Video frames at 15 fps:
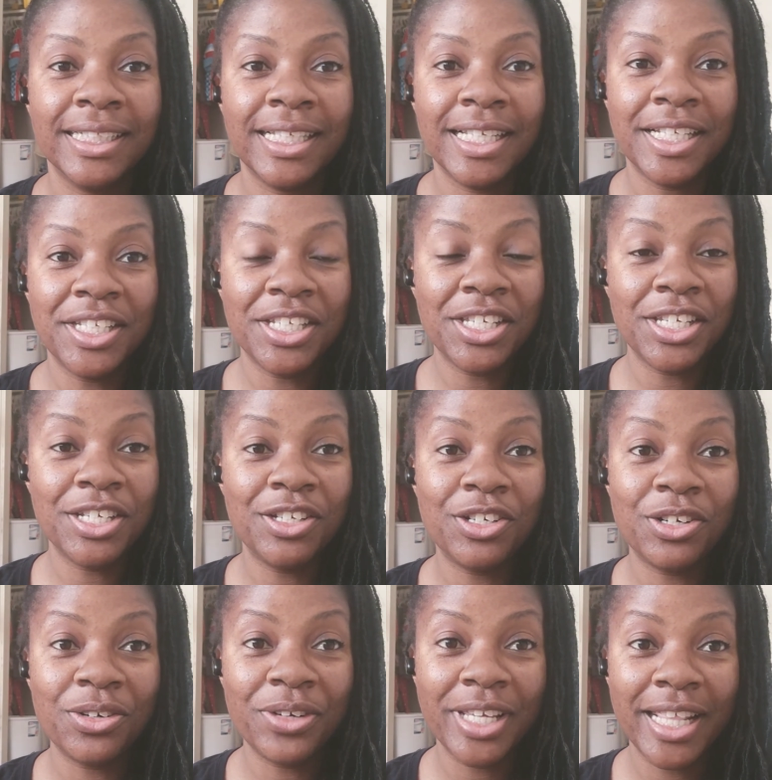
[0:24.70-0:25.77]
just
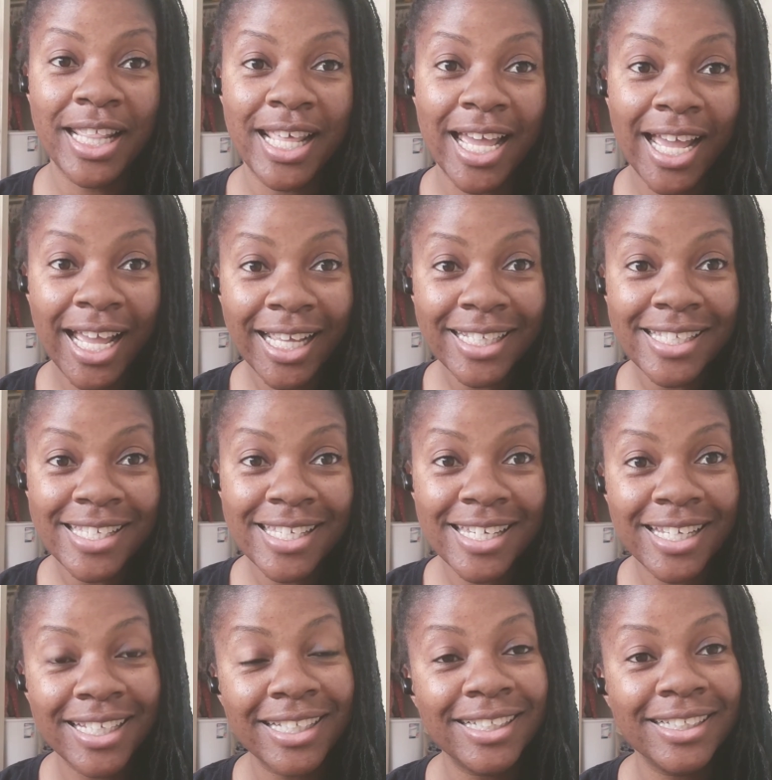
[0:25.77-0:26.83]
enjoying that.
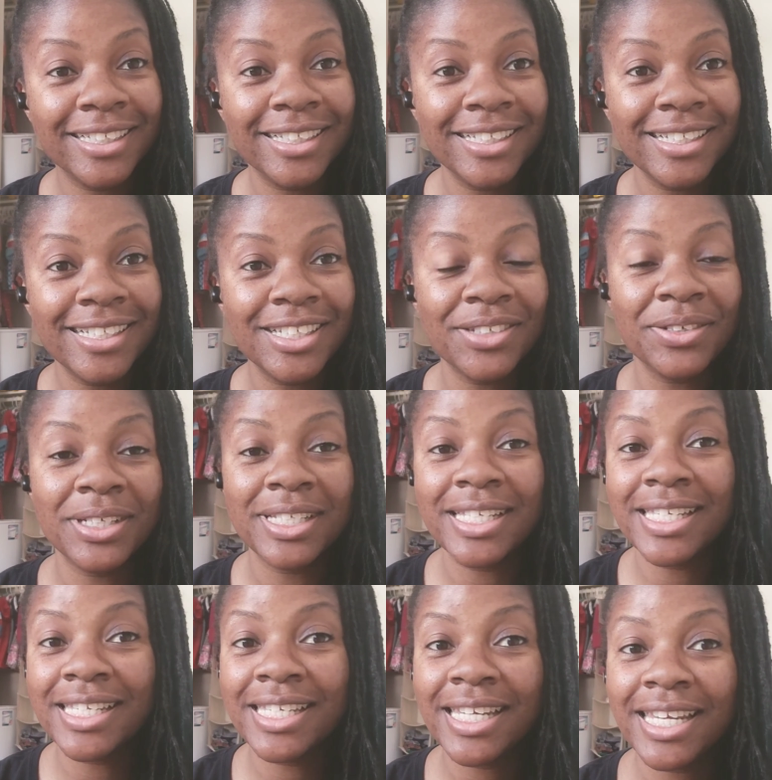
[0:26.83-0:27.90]
As you can
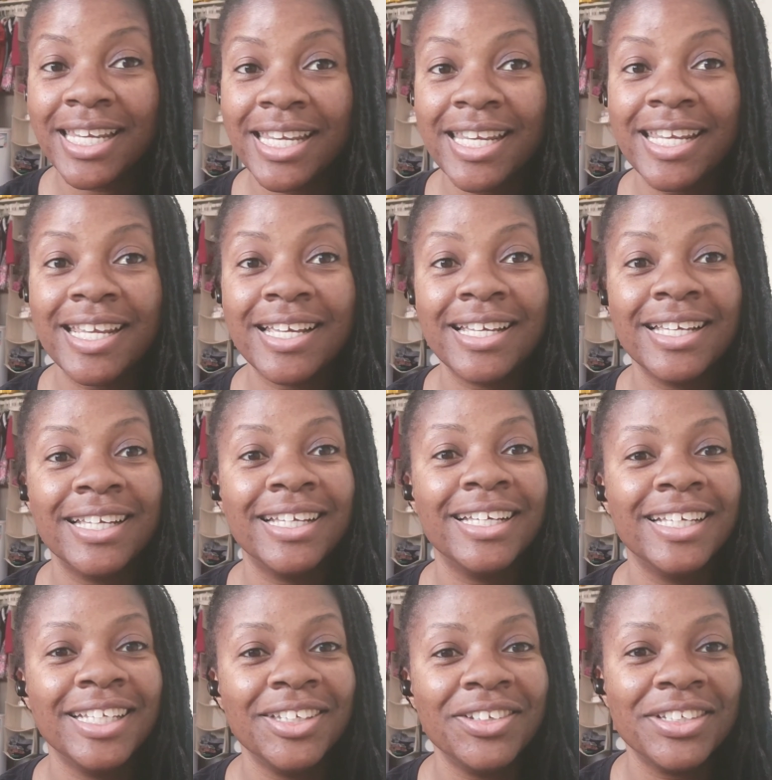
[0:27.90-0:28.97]
see
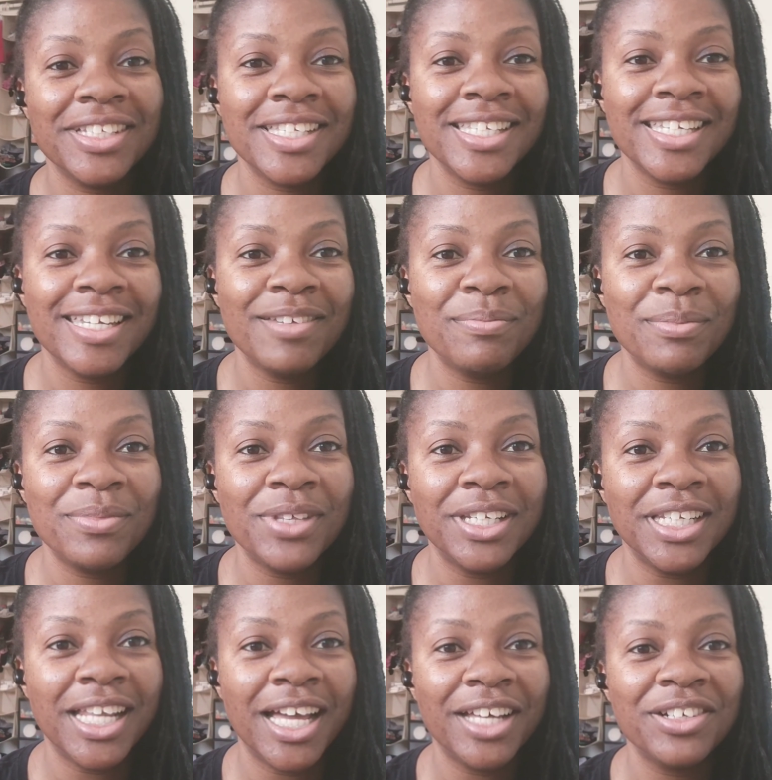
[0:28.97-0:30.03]
the
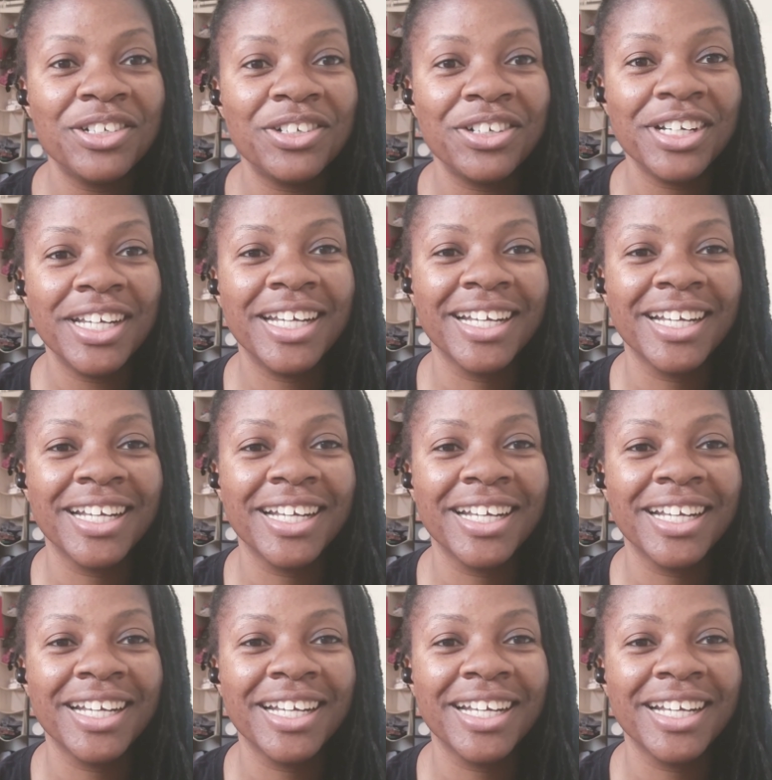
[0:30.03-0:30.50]
laundry,